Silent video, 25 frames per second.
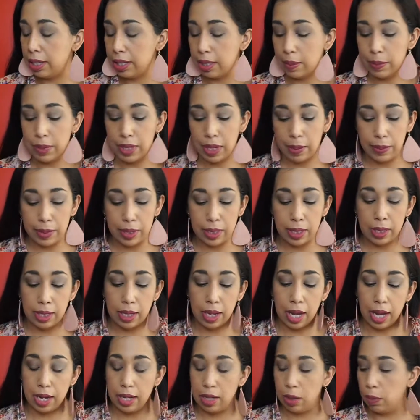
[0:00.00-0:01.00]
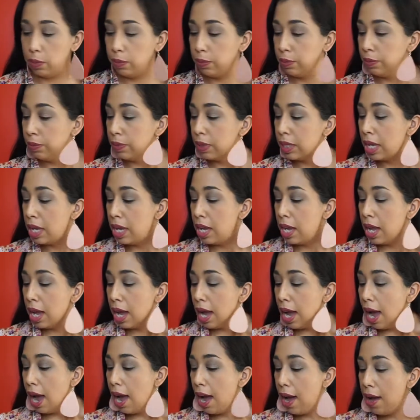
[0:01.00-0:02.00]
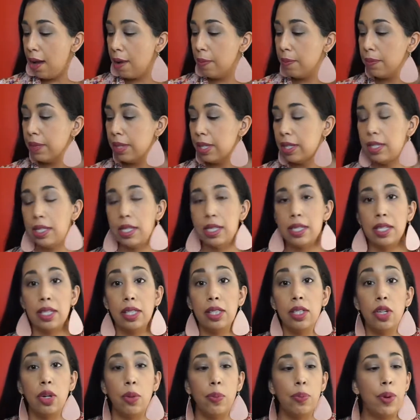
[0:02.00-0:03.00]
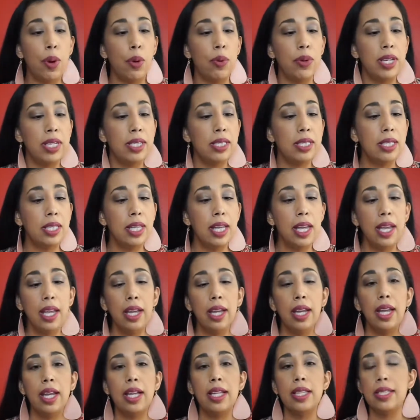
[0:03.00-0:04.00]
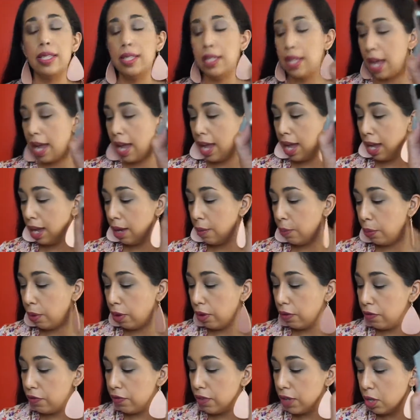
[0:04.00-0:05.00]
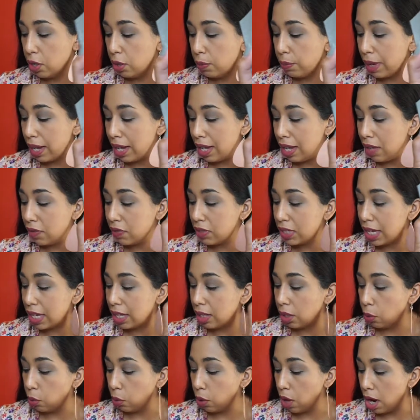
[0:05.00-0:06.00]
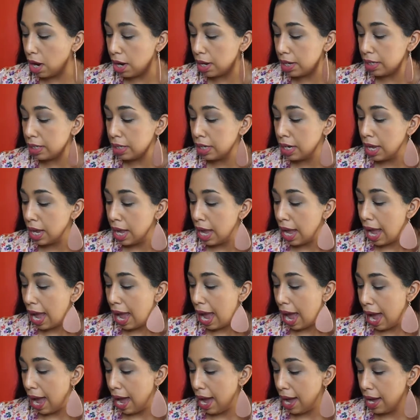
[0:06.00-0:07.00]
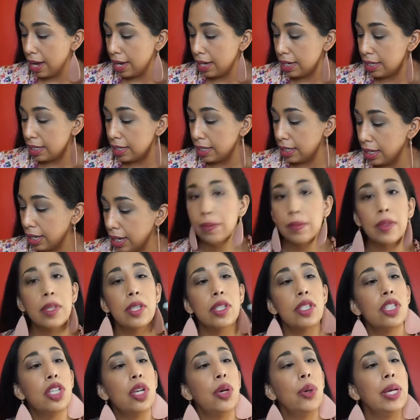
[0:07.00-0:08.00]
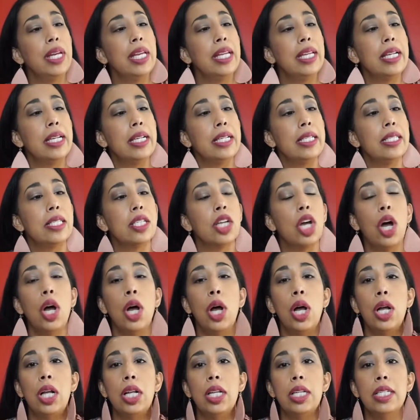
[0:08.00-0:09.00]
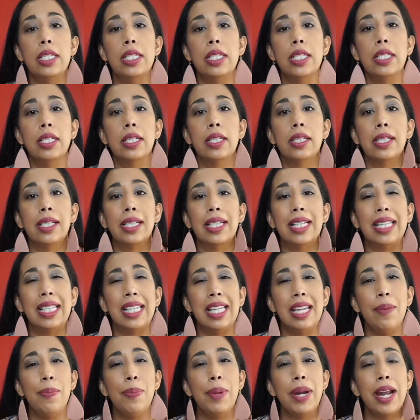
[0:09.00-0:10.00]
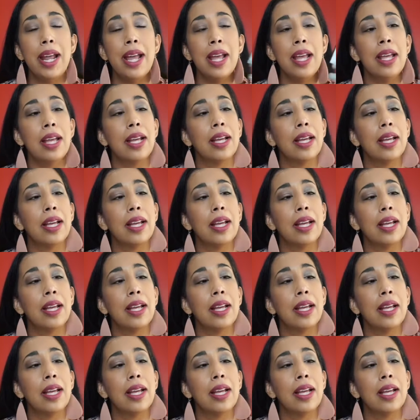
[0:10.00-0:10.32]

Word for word: sometimes I don't. Um, this is a little bonus thing. It's a perfume by Yves Saint Laurent. And it, so it is called Libre,